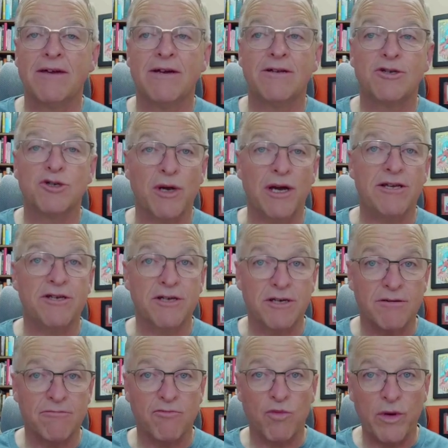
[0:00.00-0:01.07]
trying
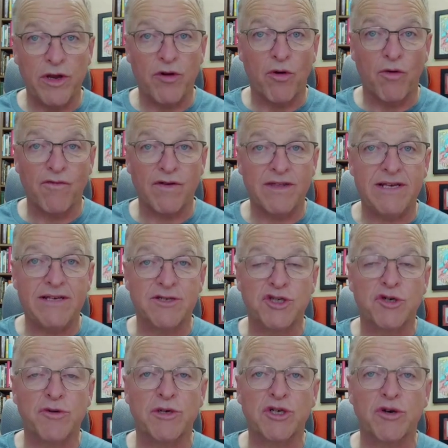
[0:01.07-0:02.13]
to win over these
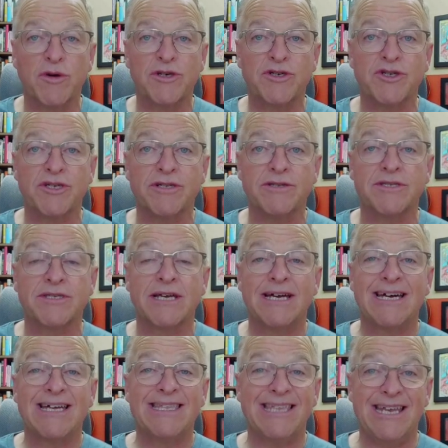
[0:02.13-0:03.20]
Jewish Christians
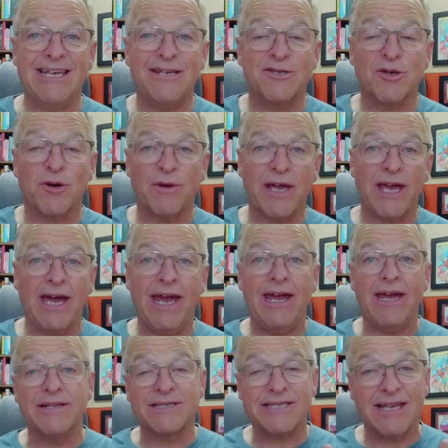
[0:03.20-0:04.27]
that he's
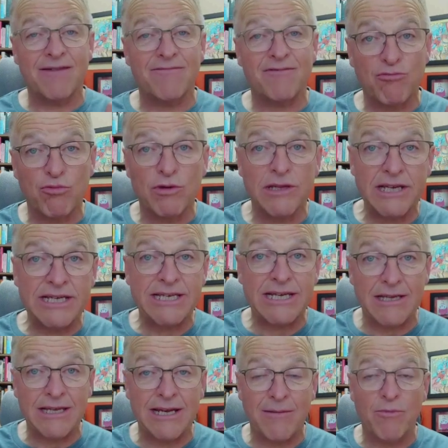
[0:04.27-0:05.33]
okay, instead of really
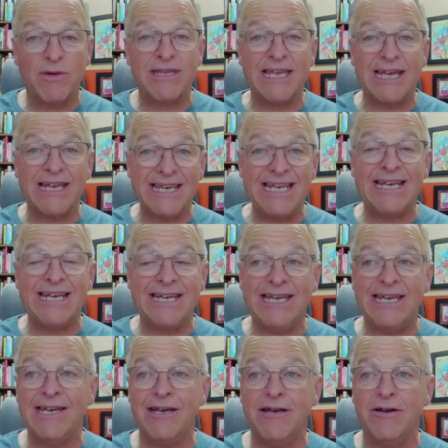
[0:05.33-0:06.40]
telling them what they needed to
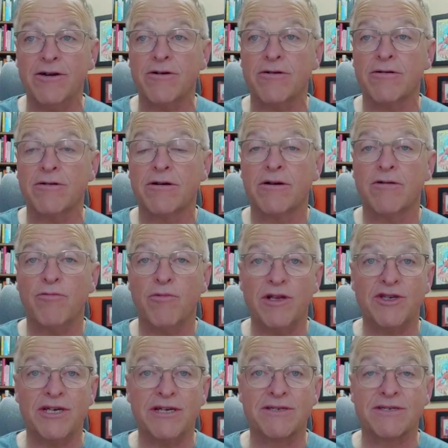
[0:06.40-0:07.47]
hear,
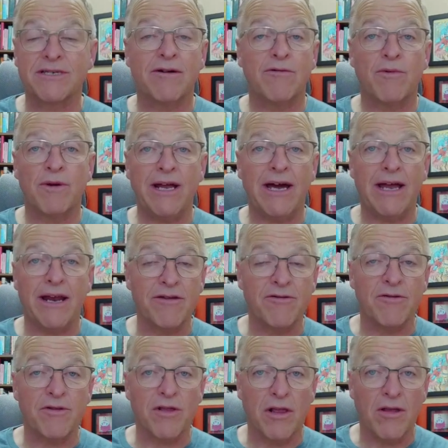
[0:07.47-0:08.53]
which is, we're not
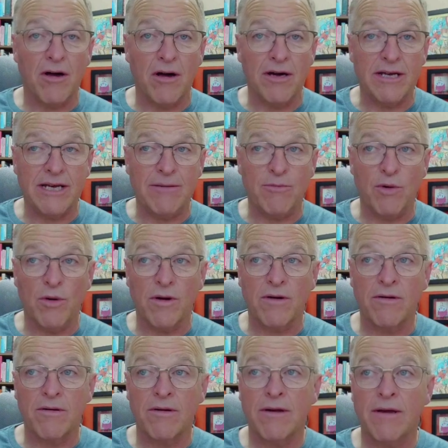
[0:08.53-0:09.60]
under the law
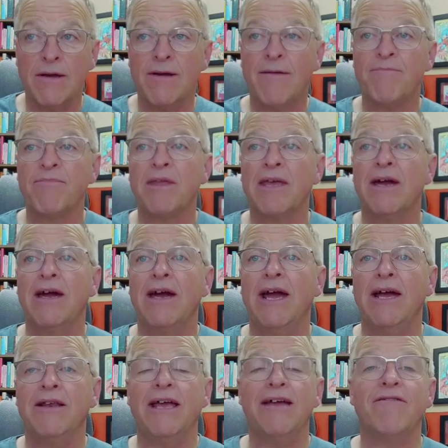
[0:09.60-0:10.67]
anymore.
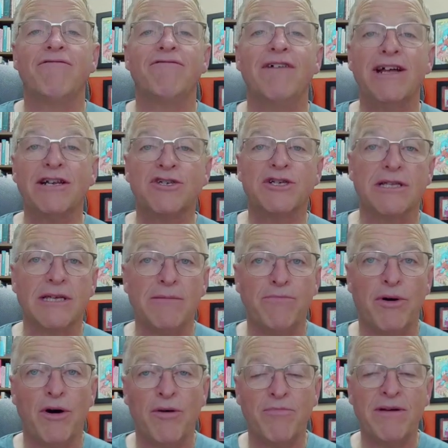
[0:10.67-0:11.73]
And eventually,
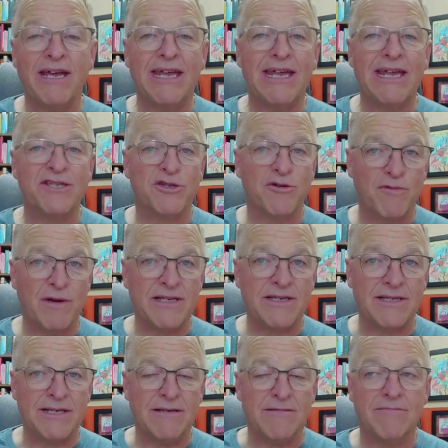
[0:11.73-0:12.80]
Paul gets
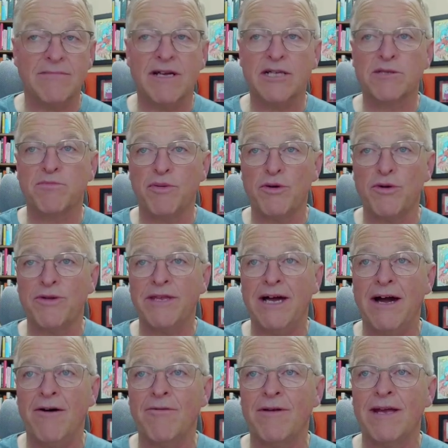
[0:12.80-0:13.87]
arrested, gets pulled
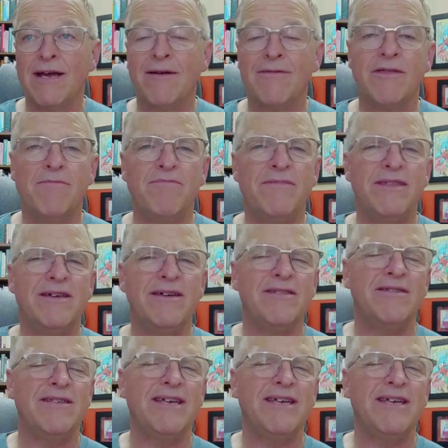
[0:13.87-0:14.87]
down. The